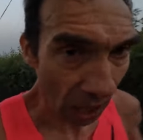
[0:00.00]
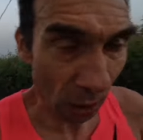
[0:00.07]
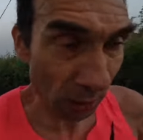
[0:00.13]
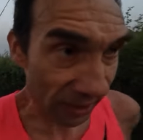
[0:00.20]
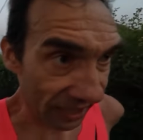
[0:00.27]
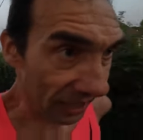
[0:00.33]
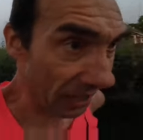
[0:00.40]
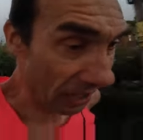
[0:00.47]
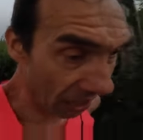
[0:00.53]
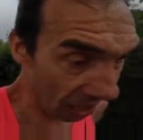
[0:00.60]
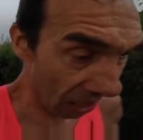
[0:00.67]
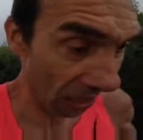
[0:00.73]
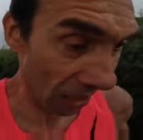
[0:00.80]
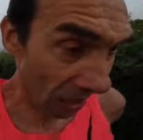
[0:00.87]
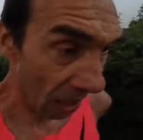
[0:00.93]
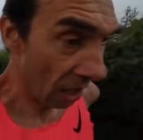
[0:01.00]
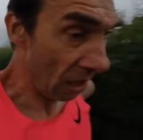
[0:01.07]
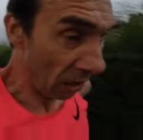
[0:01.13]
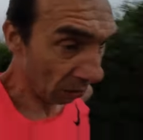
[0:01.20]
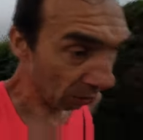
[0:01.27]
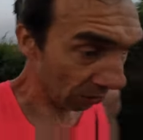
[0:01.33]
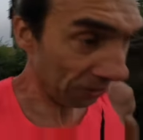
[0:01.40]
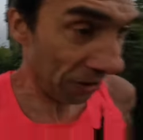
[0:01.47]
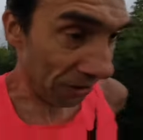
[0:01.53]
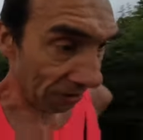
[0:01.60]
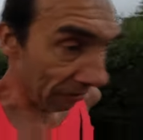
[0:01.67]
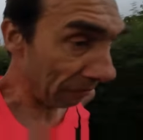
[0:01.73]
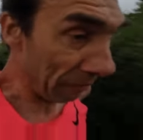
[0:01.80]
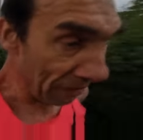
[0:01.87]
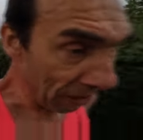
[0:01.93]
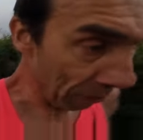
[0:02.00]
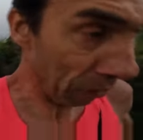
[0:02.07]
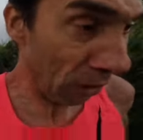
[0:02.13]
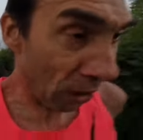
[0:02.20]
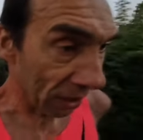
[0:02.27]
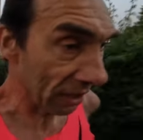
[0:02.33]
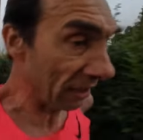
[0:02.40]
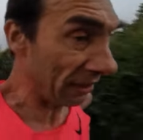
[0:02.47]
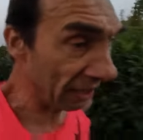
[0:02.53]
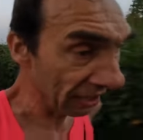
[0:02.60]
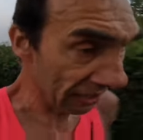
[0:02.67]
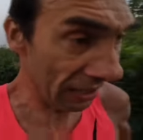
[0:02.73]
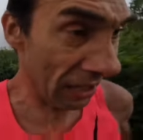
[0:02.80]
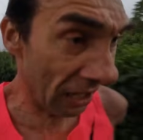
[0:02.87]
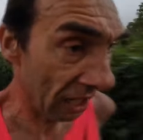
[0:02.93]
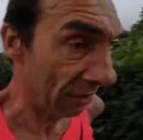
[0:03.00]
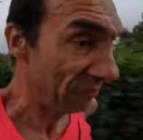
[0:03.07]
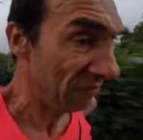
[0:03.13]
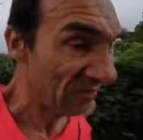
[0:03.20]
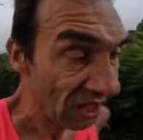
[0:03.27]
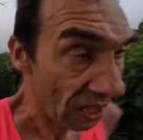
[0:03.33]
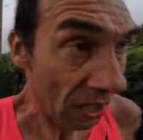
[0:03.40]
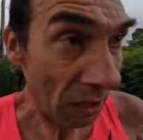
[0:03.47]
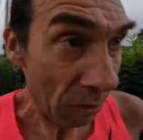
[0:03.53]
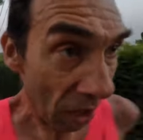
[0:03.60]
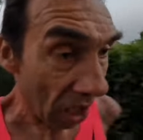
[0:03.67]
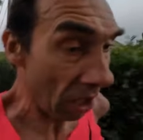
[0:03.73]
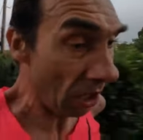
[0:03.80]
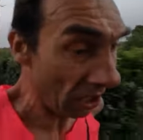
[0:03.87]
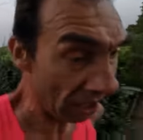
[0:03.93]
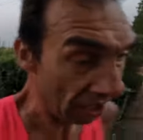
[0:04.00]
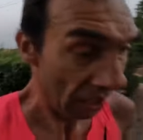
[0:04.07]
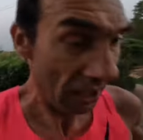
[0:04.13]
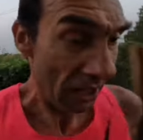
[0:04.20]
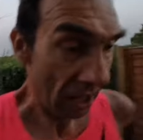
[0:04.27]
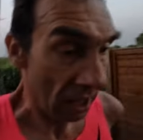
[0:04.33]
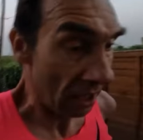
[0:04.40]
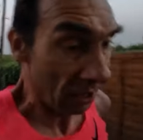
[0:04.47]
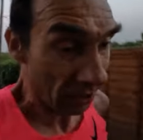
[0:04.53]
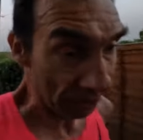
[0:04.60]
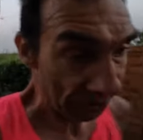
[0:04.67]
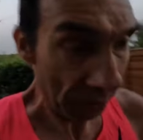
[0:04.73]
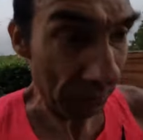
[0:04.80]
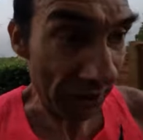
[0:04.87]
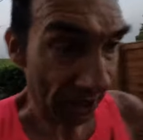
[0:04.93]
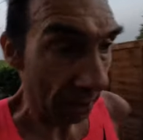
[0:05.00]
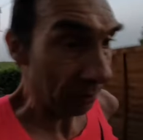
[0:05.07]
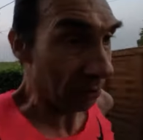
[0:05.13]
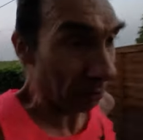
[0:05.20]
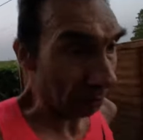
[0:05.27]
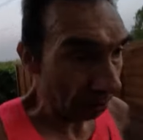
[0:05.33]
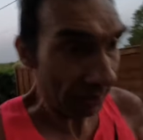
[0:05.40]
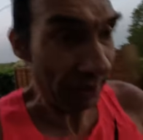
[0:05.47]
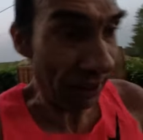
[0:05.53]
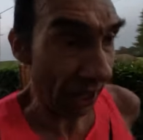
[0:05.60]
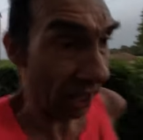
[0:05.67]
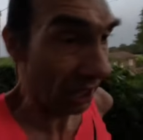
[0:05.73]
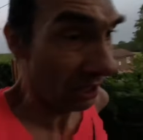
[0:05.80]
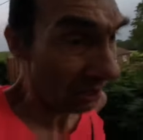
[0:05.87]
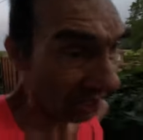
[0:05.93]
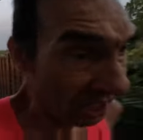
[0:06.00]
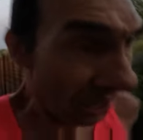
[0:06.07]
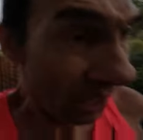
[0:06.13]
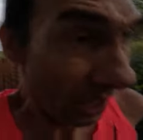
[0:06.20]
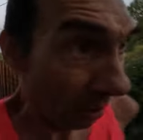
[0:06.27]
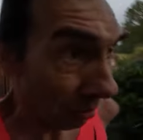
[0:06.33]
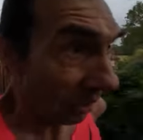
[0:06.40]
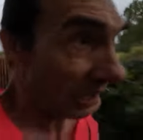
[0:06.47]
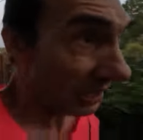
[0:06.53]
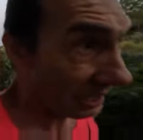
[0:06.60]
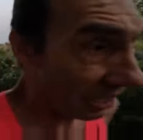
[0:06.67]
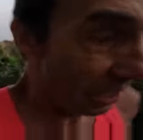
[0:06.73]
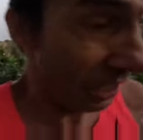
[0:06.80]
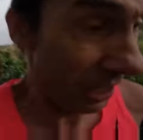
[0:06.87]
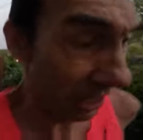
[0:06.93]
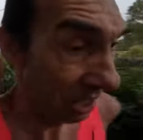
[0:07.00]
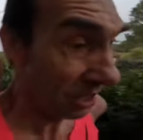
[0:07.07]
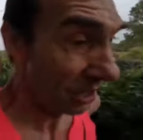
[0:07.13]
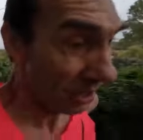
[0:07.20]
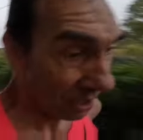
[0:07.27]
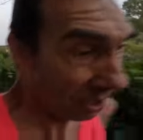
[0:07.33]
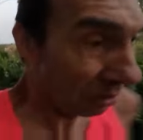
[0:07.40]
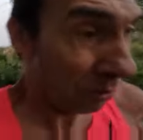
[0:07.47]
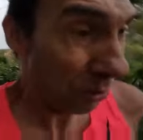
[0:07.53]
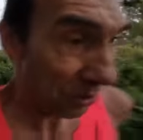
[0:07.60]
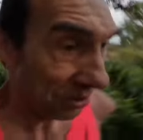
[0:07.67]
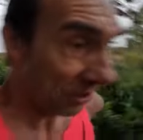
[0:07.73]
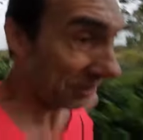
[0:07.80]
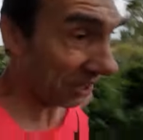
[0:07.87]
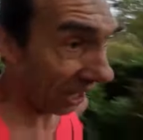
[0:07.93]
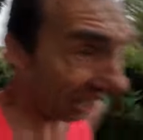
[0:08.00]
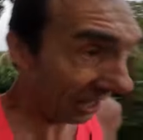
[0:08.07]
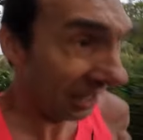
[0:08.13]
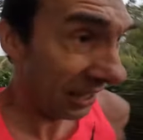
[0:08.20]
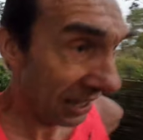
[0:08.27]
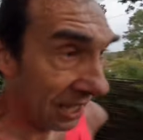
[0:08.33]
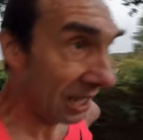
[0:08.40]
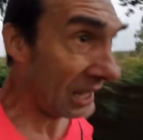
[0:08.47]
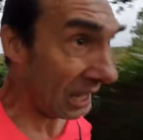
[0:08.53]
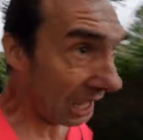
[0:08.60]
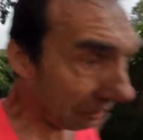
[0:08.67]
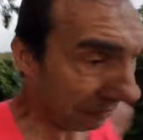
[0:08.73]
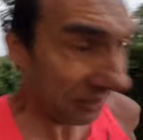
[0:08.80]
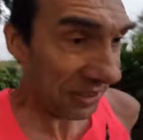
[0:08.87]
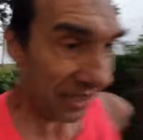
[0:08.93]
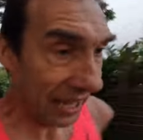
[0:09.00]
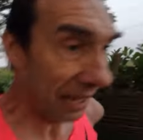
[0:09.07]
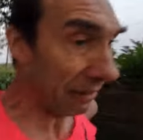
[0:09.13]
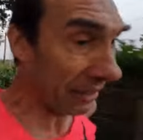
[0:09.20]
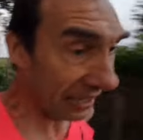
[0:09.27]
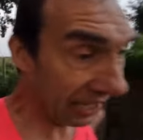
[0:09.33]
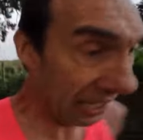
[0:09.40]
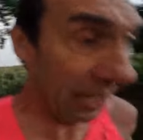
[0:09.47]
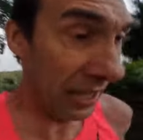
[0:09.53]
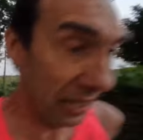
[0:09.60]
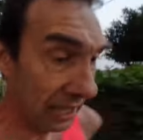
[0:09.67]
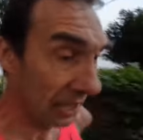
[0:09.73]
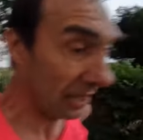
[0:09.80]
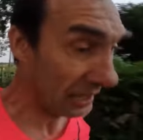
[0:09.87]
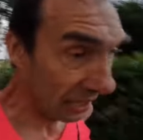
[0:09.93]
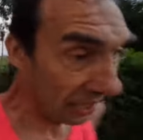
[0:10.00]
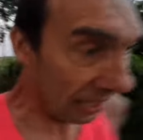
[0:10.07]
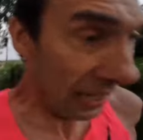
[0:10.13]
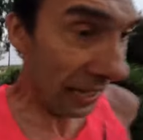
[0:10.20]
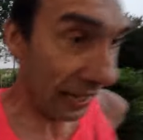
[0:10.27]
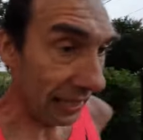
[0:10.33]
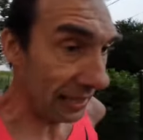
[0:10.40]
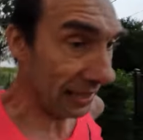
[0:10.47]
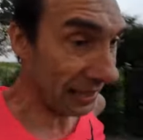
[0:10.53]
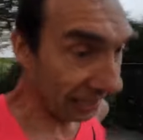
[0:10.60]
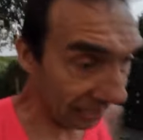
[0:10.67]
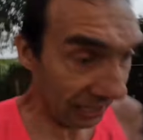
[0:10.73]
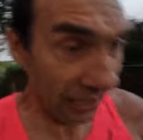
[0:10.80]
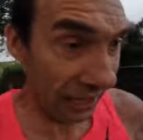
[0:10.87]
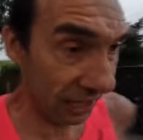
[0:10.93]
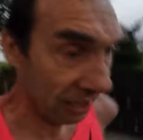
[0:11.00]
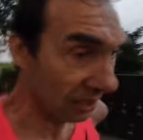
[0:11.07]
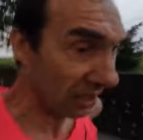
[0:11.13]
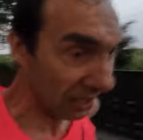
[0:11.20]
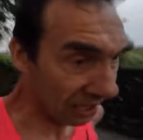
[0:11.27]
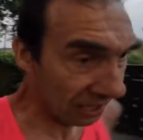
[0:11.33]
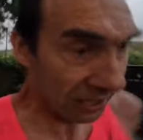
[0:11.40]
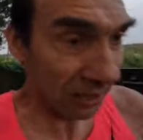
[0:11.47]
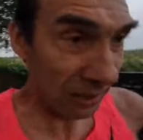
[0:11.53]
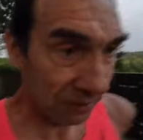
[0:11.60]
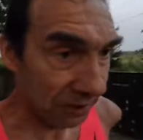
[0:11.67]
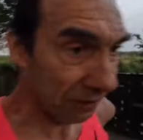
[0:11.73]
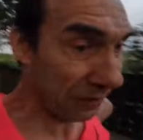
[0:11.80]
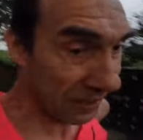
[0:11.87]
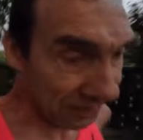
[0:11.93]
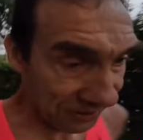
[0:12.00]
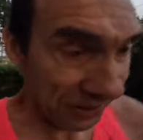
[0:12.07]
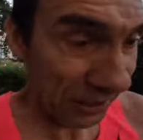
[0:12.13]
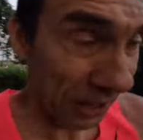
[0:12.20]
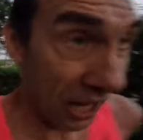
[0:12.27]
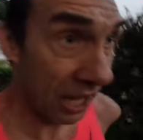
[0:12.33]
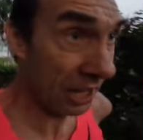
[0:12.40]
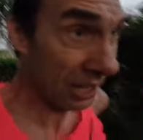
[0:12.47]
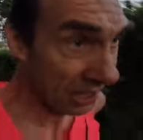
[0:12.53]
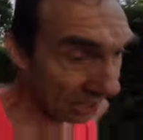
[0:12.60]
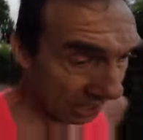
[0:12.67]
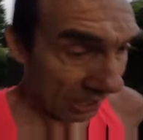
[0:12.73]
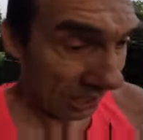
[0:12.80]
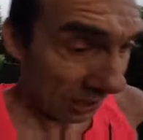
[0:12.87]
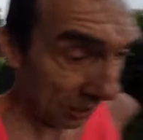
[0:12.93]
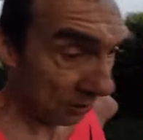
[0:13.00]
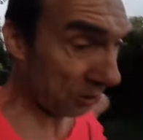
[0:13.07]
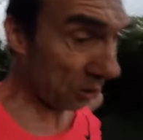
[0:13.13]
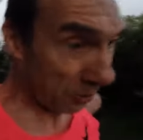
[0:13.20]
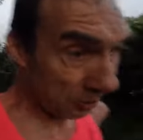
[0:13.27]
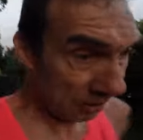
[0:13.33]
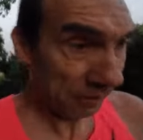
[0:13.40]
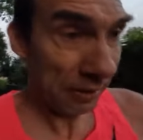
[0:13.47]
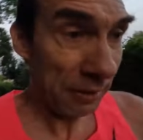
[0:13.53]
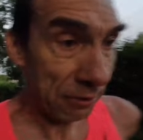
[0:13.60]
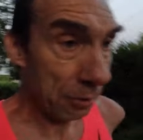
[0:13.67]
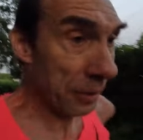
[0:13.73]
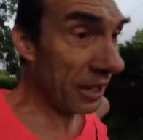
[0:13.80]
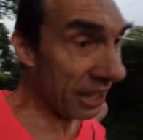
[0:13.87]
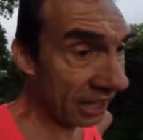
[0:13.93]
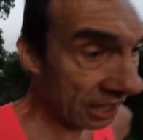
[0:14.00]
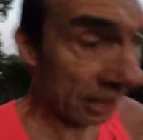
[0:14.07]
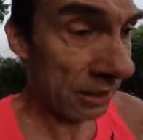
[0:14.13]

holding a water to run around the block, and I think, well, you've got to do what you're comfortable with. But A, water is heavy to carry, and kind of defeats the enjoyment of the run for me.